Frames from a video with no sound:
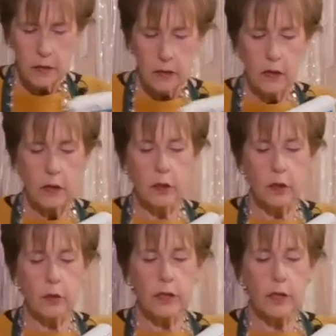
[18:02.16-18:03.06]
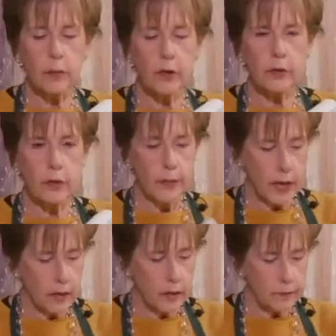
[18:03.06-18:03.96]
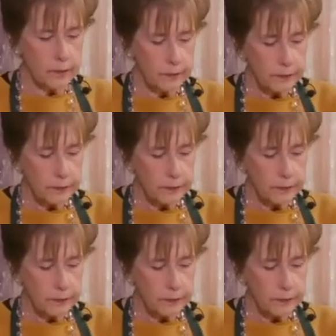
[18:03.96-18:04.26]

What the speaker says: you glue a little bit on the bottom